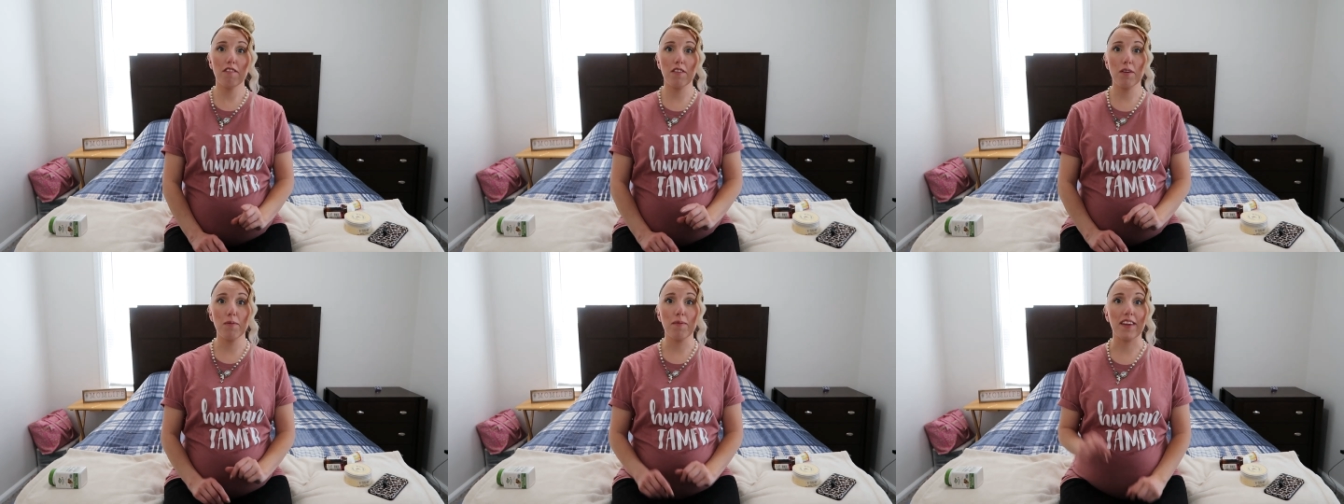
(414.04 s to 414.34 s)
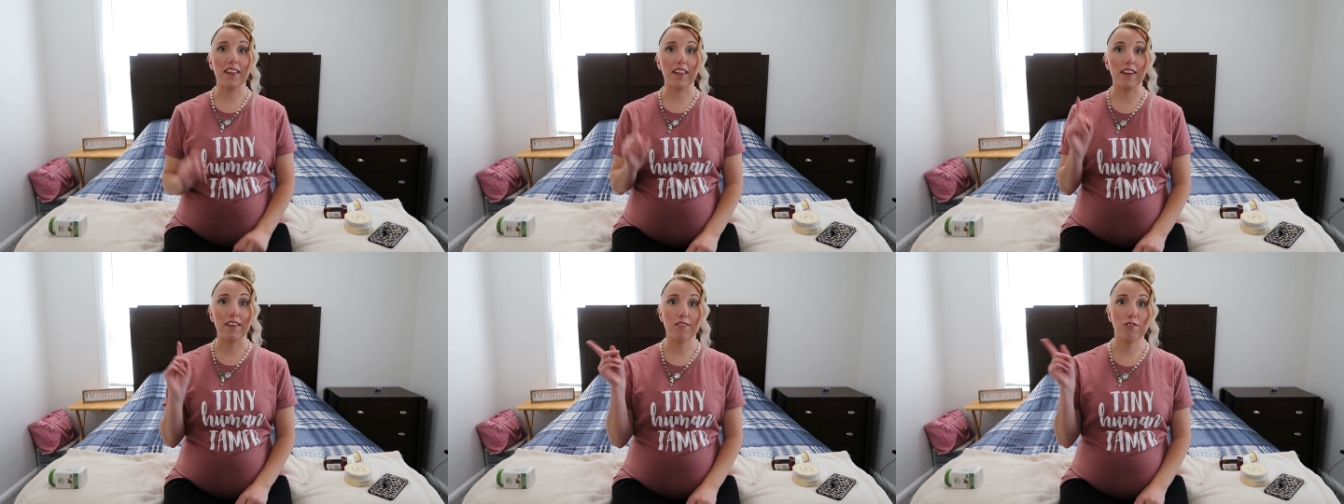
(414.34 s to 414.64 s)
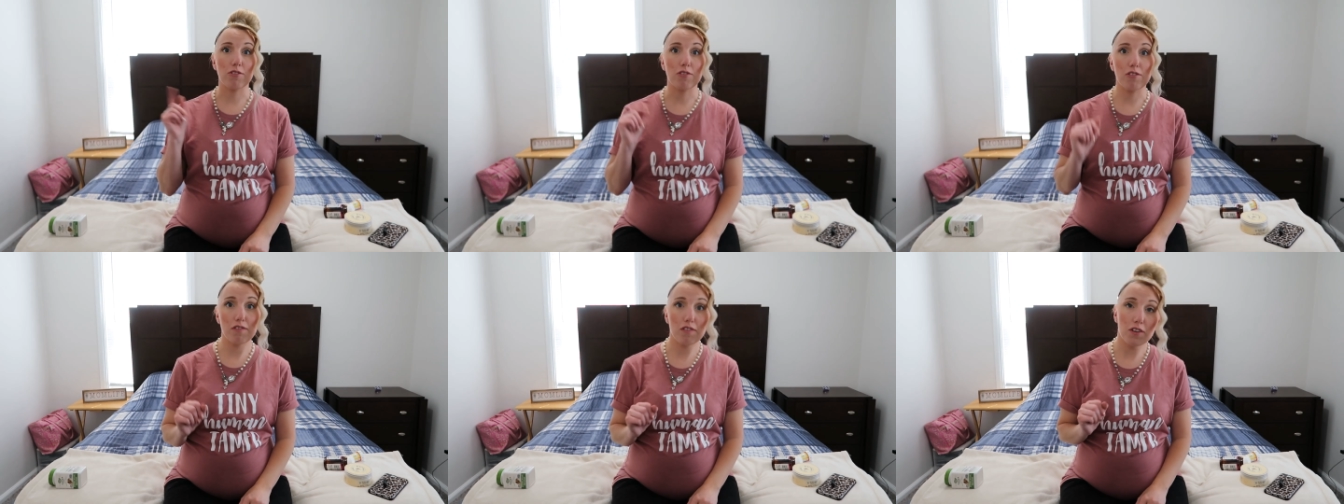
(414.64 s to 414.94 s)
filming this.
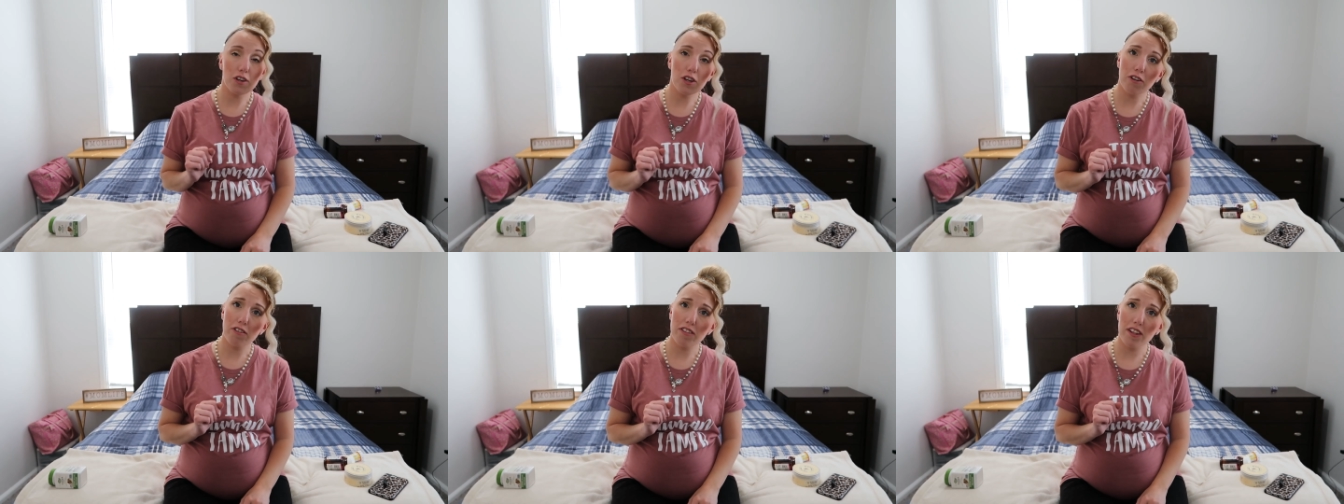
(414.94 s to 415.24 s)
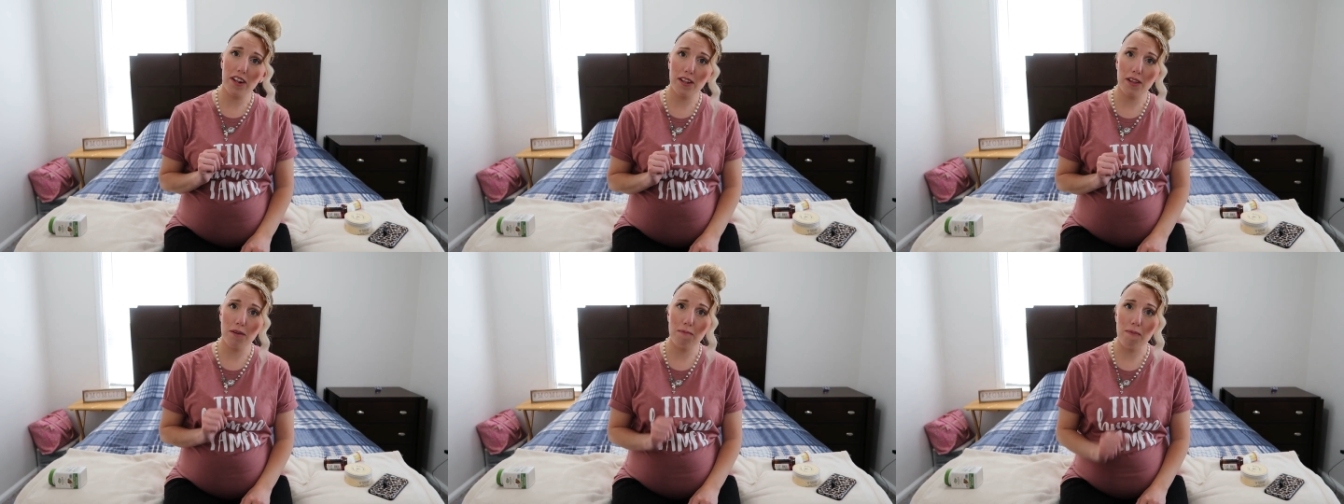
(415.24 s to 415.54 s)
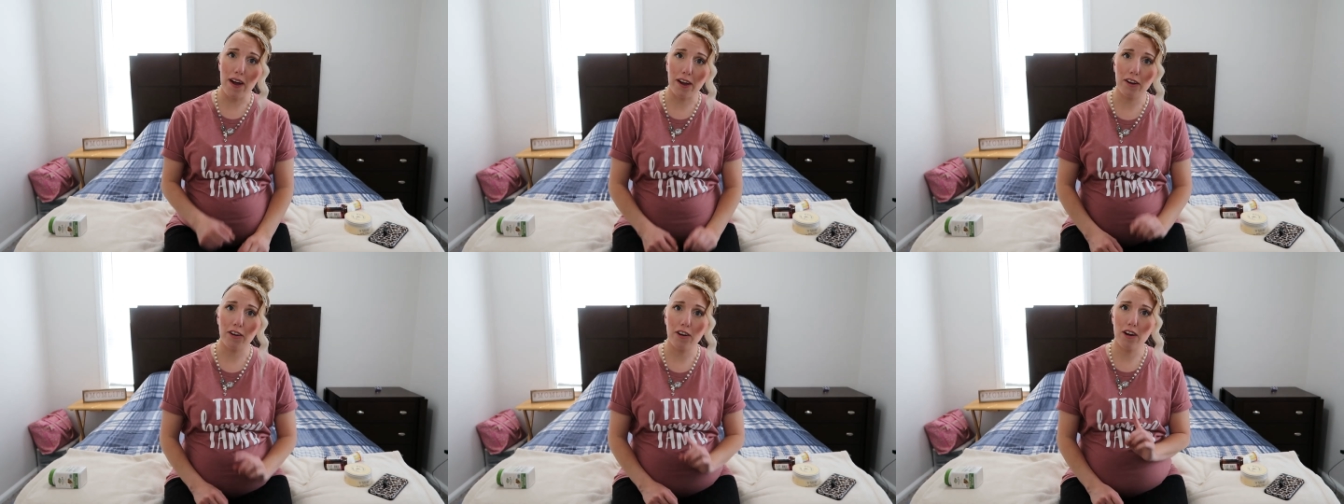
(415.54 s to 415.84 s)
So if you hear that in the
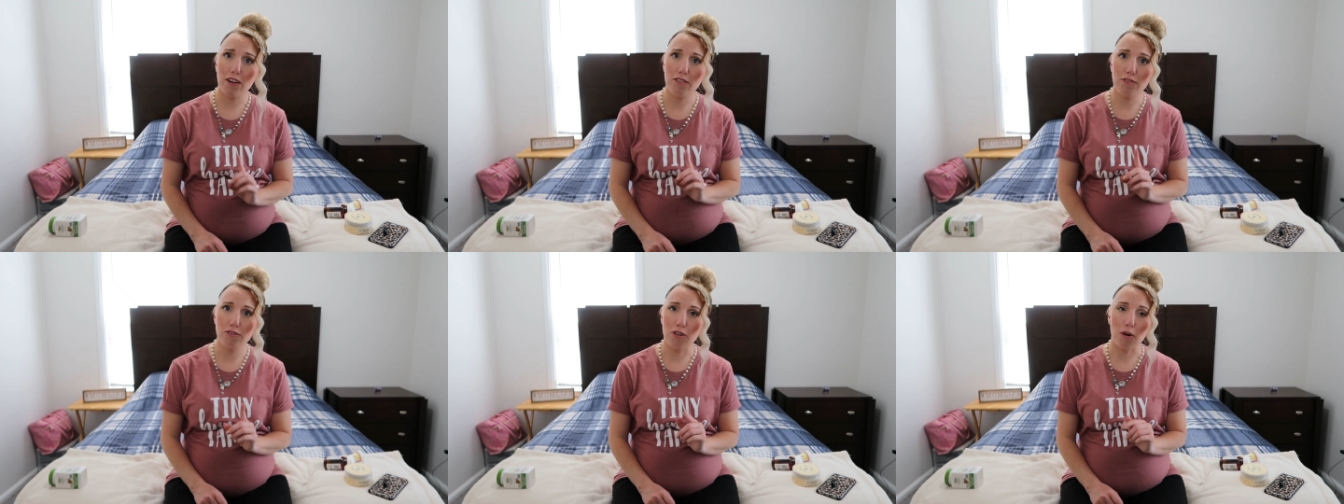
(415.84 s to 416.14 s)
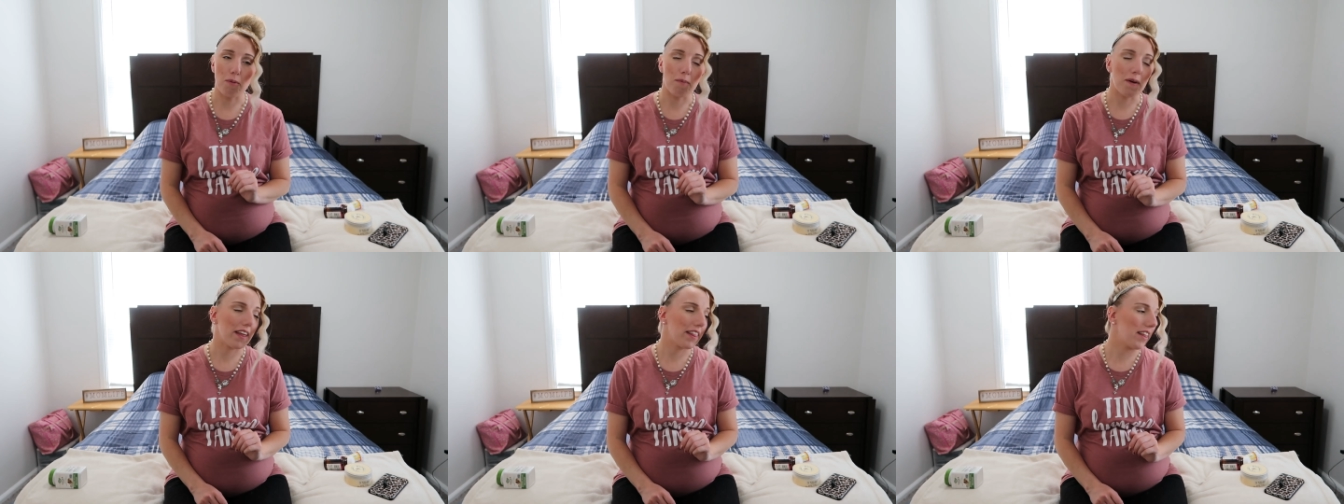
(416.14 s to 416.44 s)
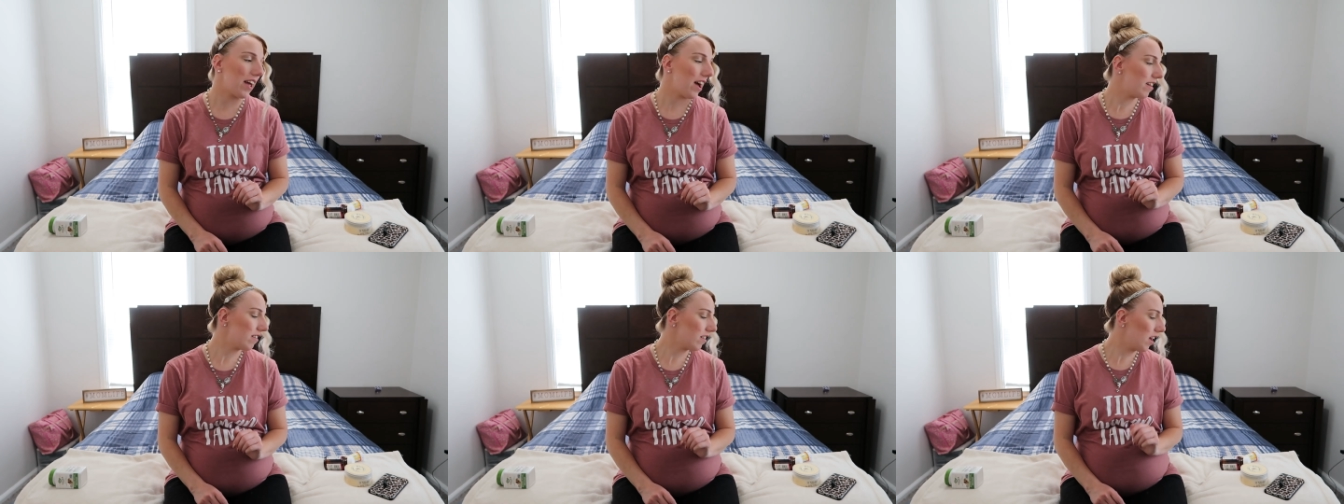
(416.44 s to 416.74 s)
background, don't
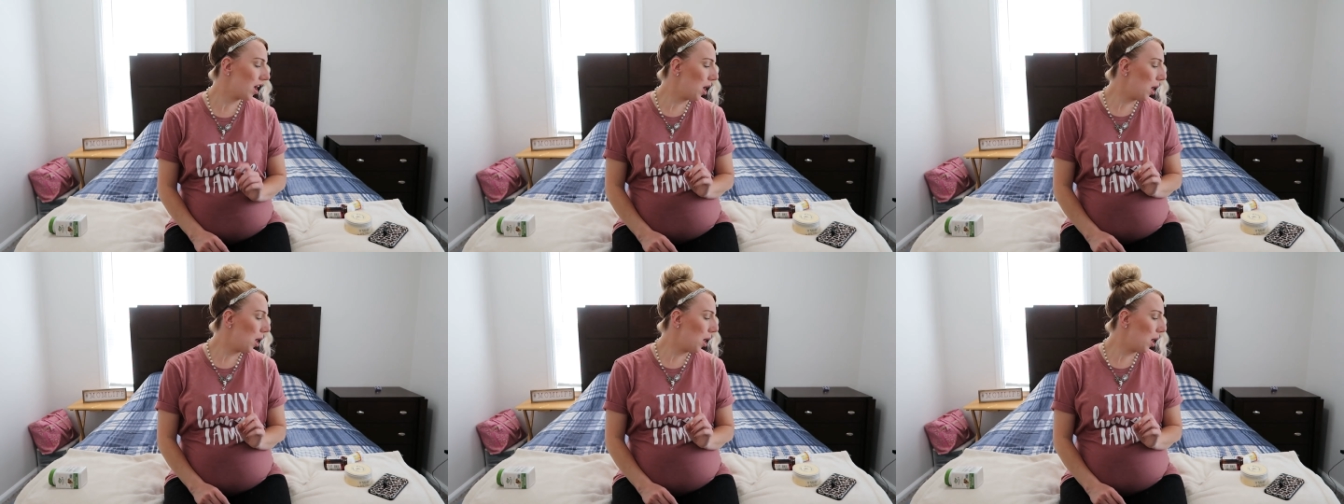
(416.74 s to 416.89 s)
mind that.